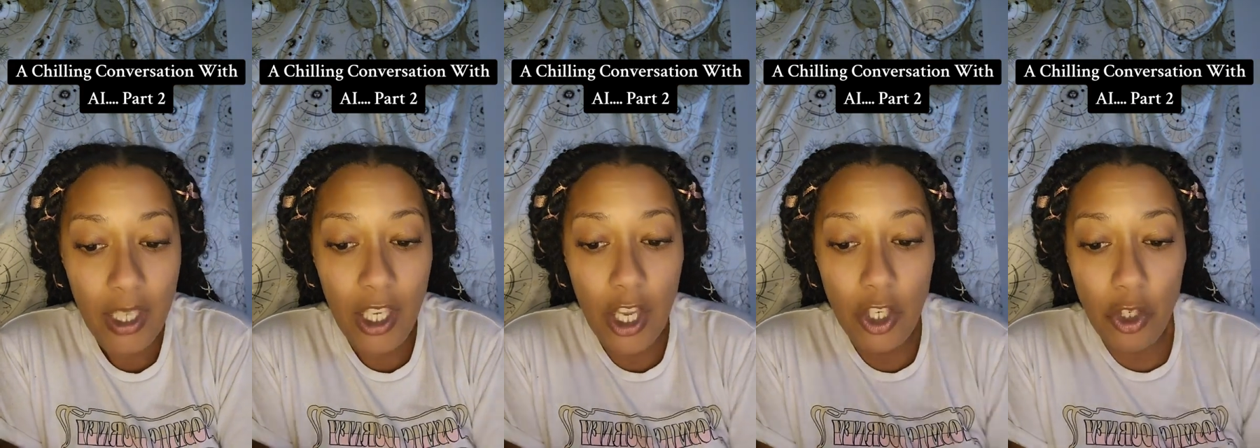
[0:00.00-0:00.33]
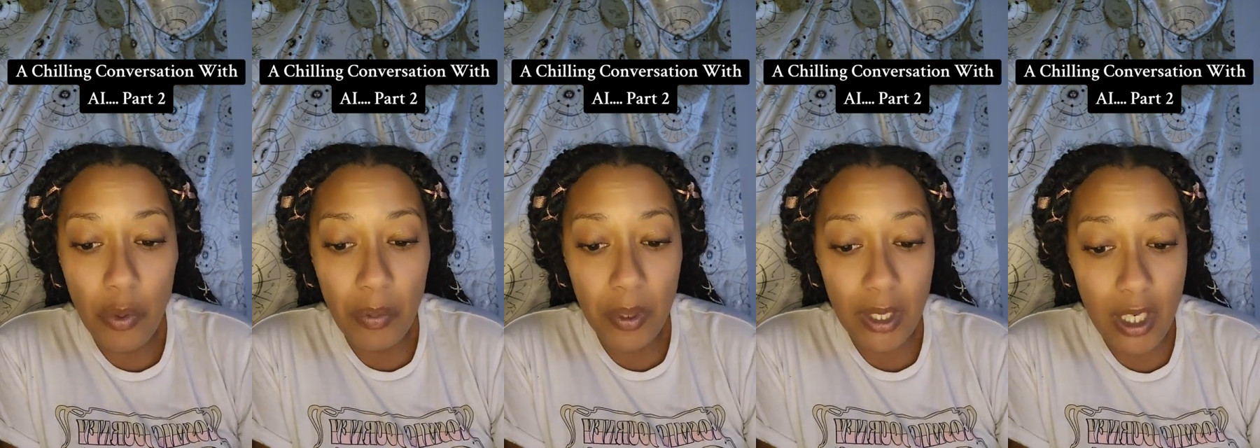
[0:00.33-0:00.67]
can
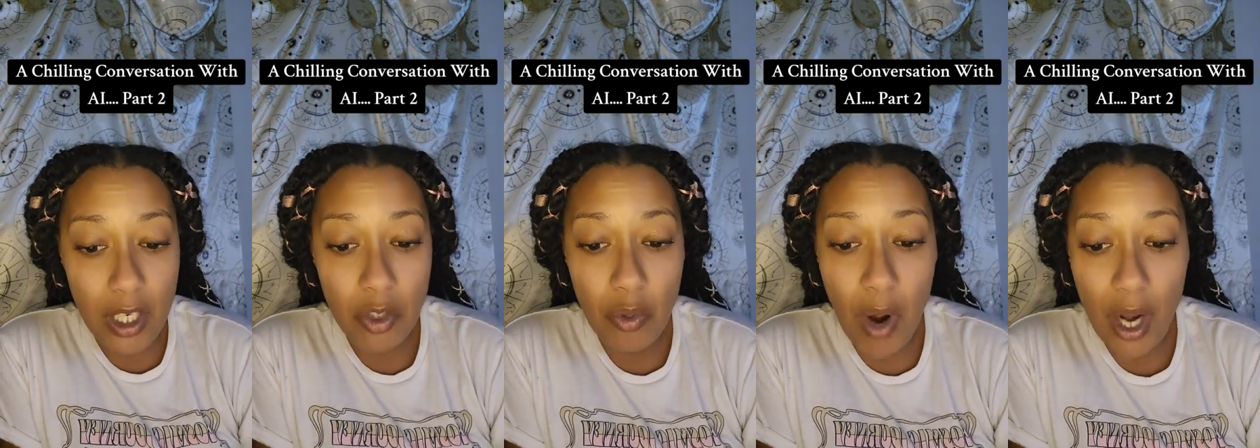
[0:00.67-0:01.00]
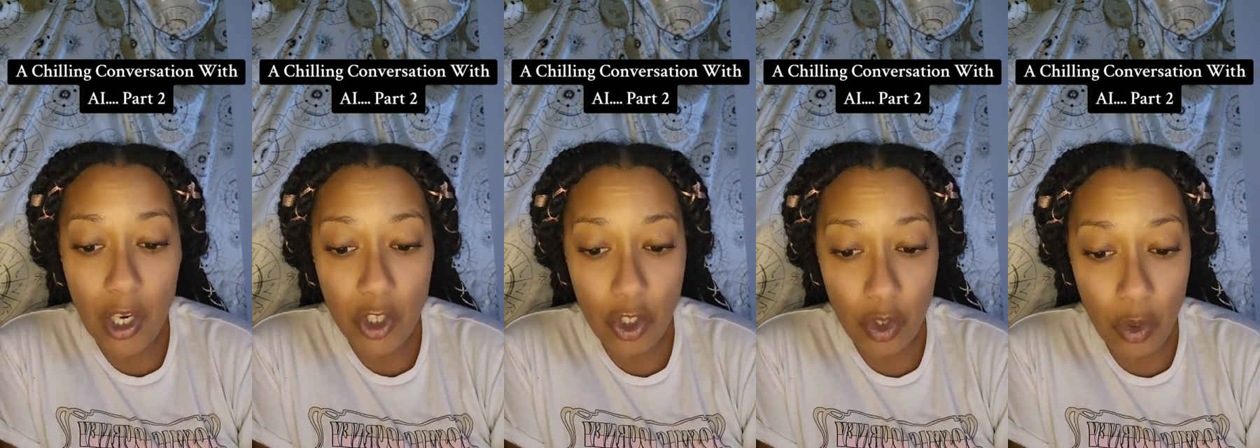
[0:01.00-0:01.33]
you please
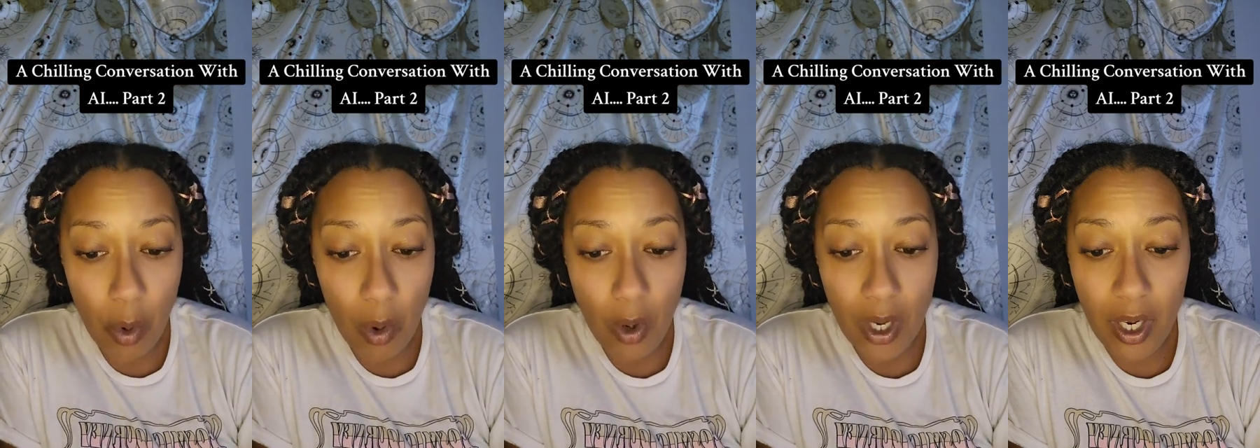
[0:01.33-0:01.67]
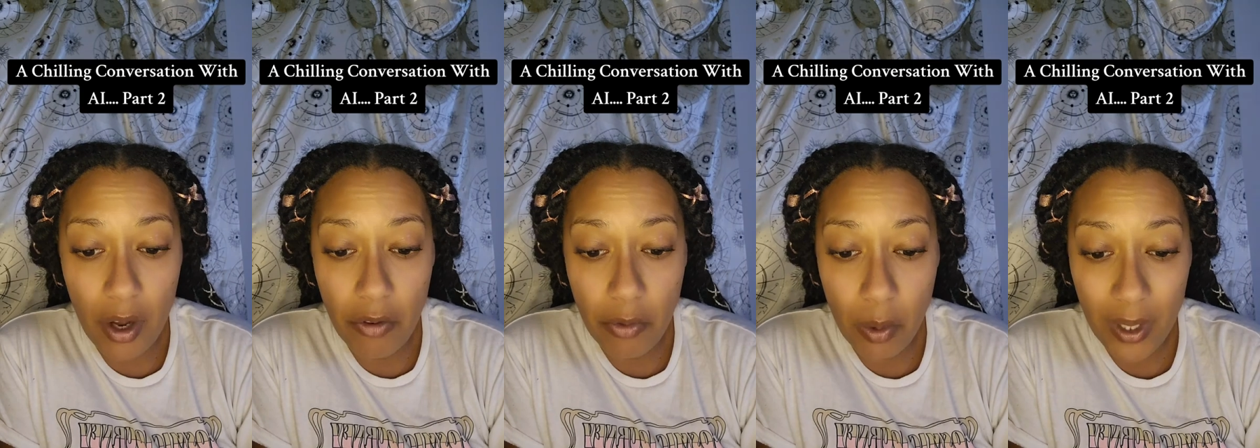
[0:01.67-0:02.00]
write a
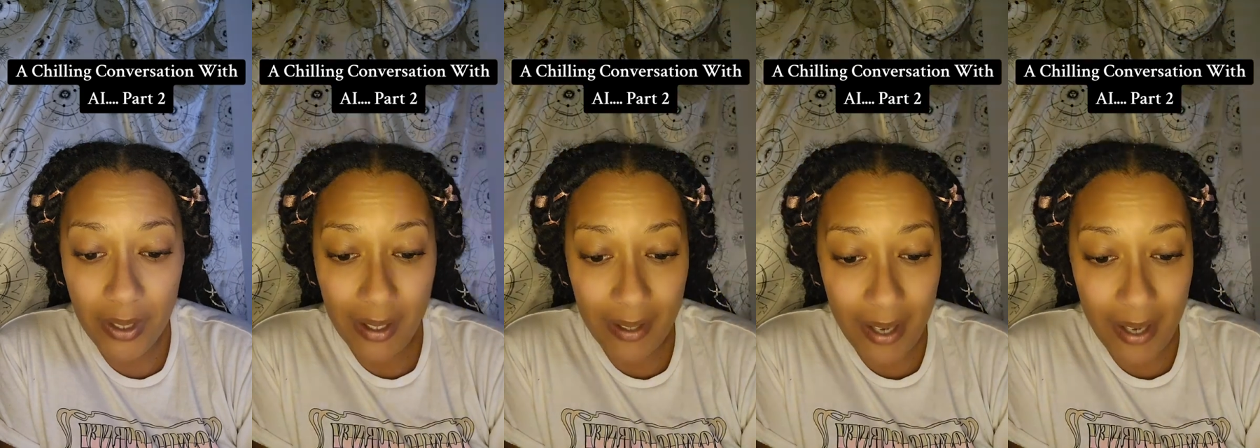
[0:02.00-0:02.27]
story of what the